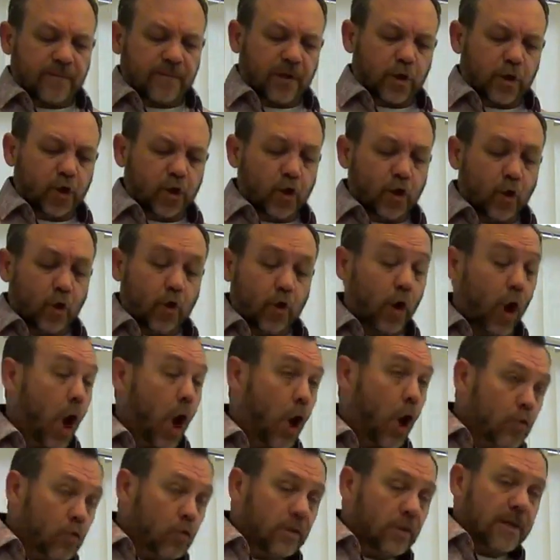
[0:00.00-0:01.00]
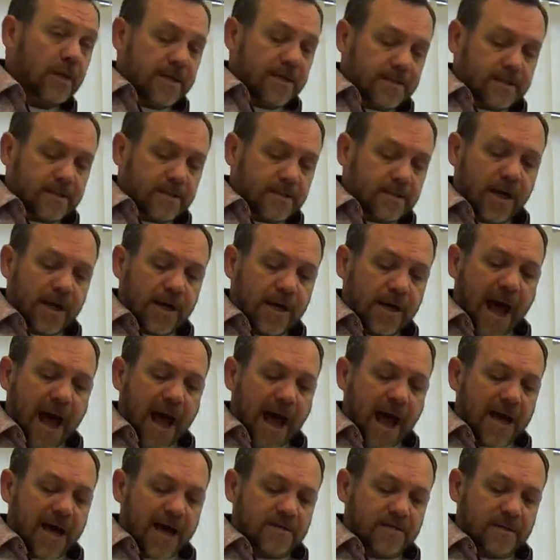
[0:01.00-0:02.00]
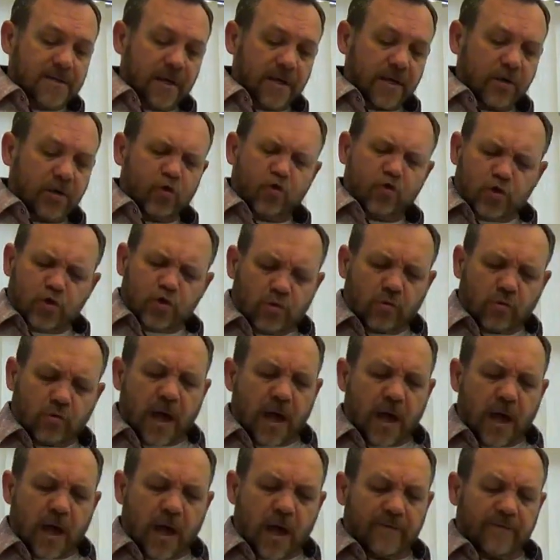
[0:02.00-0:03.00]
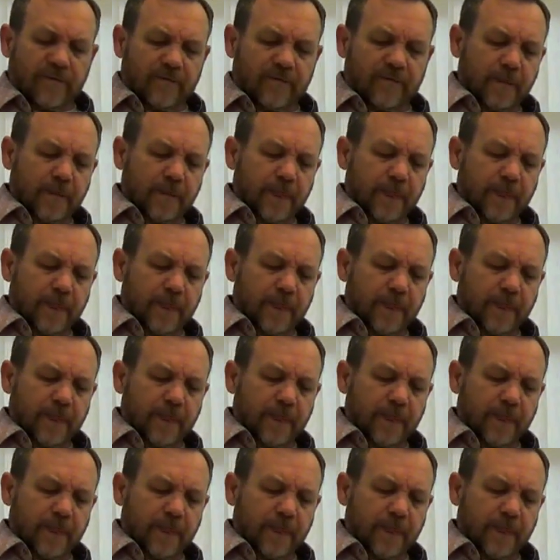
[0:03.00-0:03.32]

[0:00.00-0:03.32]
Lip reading: your only son Isaac, who you love,